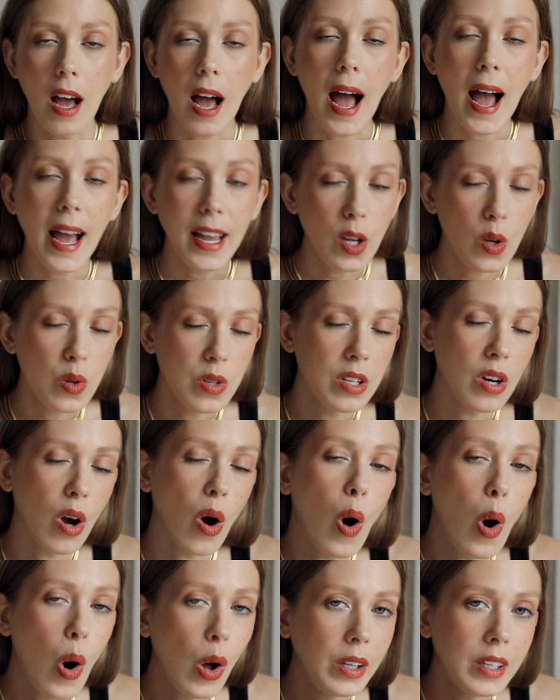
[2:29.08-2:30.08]
I use it
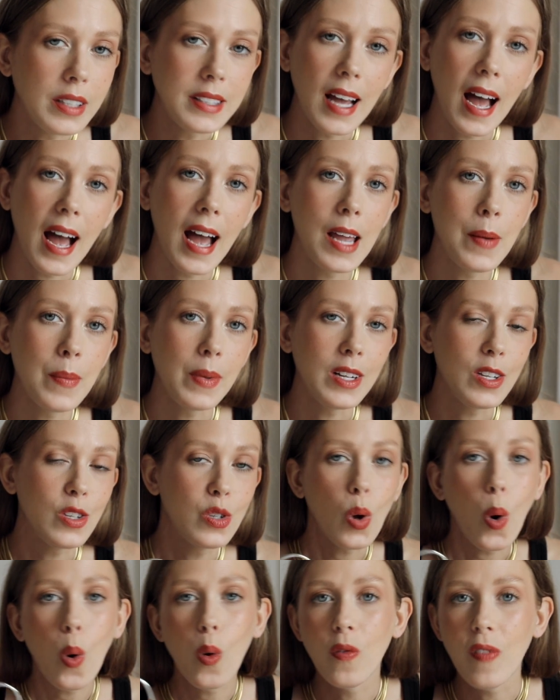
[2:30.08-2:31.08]
all the time and it's
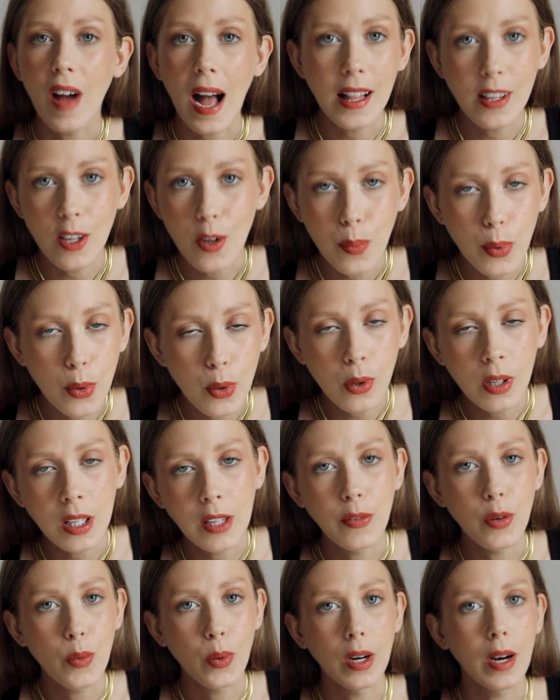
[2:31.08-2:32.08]
so valuable
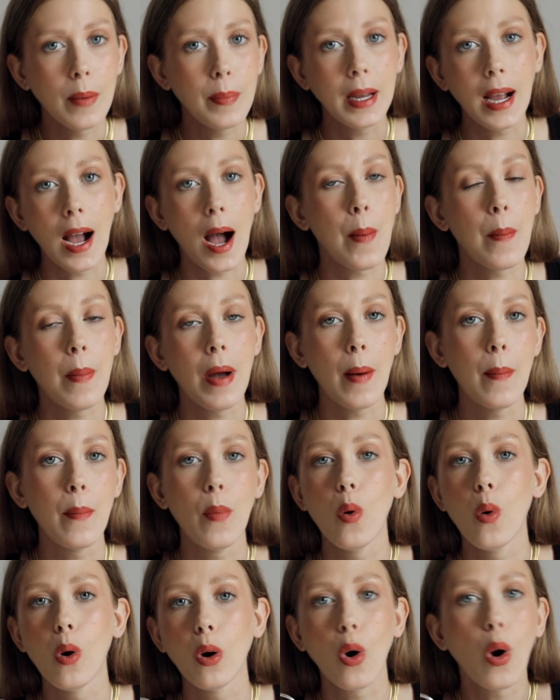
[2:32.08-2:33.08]
if you want to become a
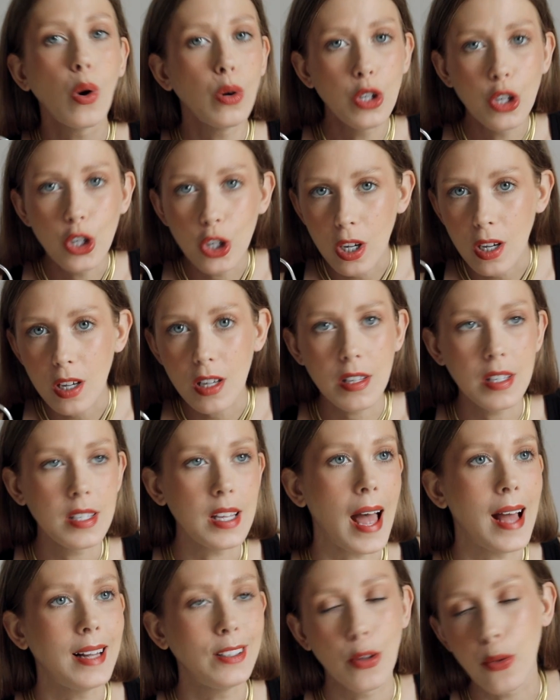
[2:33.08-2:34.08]
more conscious
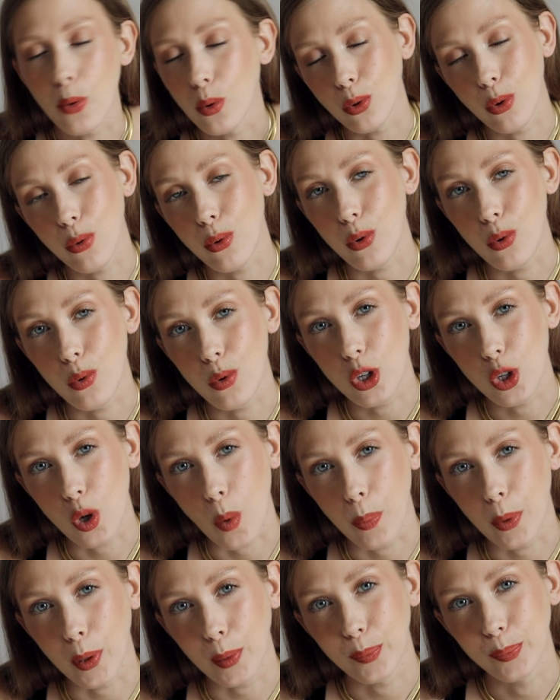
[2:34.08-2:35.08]
and thought through
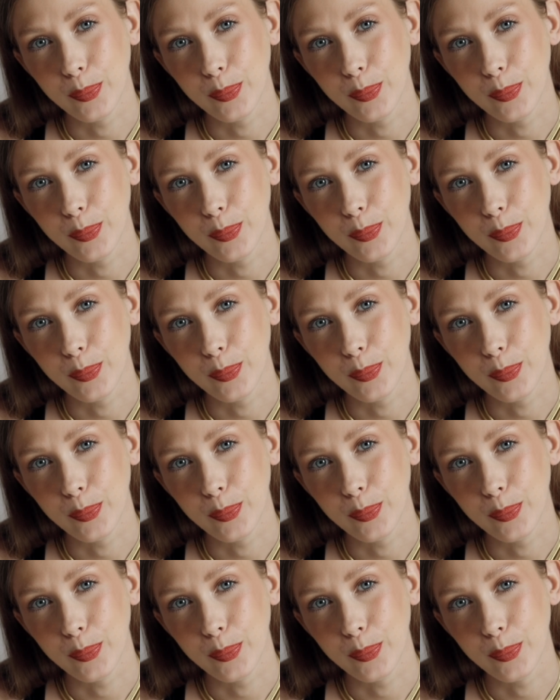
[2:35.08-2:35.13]
shopper.